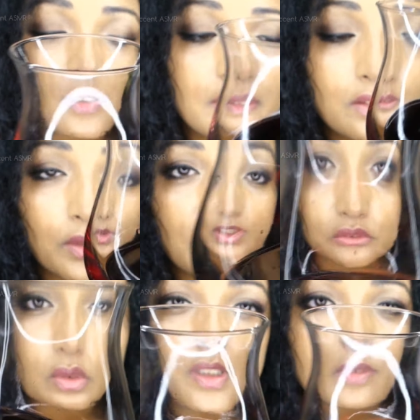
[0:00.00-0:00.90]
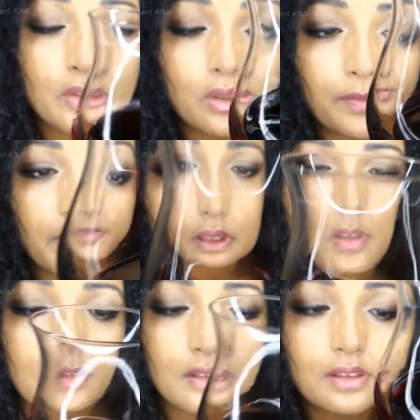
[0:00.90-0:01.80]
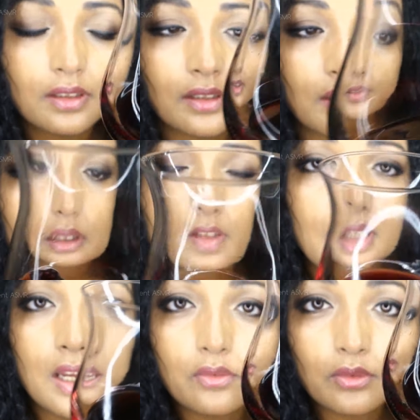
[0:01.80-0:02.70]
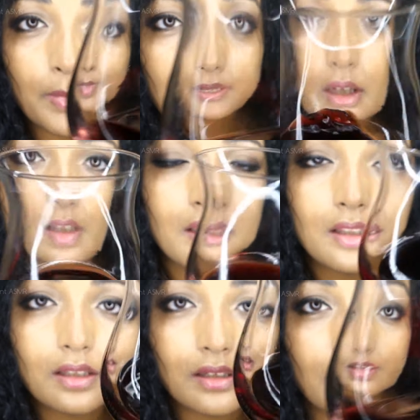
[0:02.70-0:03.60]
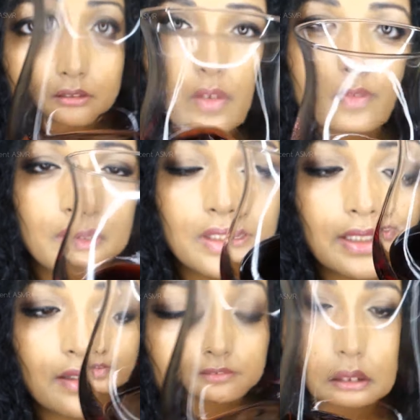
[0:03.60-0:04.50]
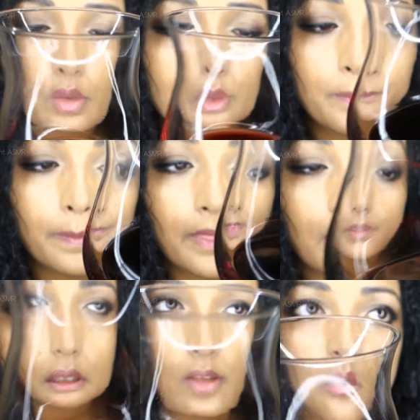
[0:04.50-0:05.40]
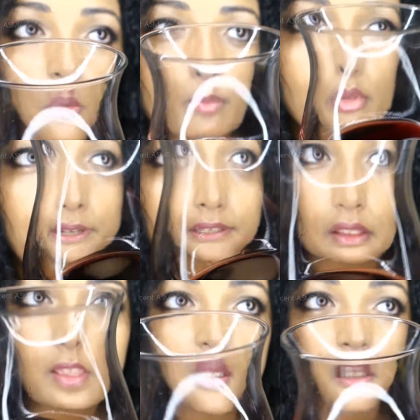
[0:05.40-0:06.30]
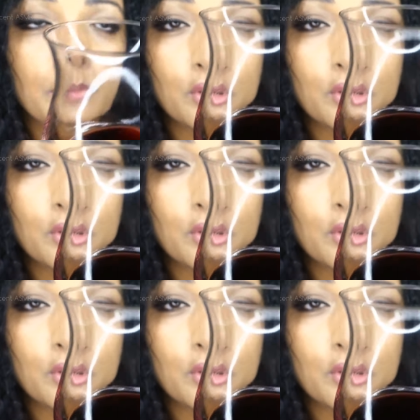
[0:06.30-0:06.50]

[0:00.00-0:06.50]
is going to develop the aroma and break the